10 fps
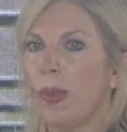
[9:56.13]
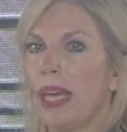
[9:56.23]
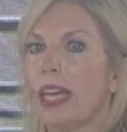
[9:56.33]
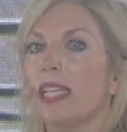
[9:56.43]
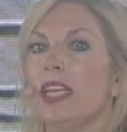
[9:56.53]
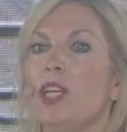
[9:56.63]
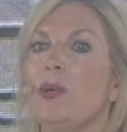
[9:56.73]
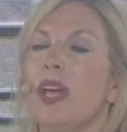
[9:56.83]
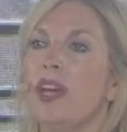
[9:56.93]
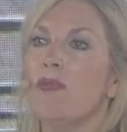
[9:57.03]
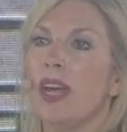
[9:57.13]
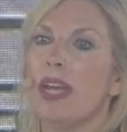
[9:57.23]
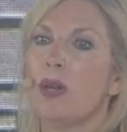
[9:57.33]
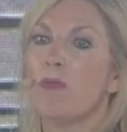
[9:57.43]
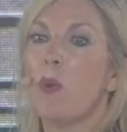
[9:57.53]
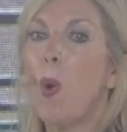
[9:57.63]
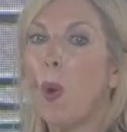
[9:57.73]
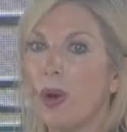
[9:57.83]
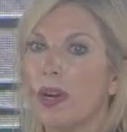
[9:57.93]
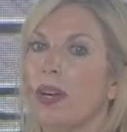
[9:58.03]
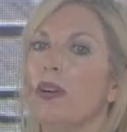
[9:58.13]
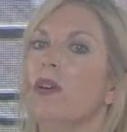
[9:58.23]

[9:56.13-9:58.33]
and continue innovating important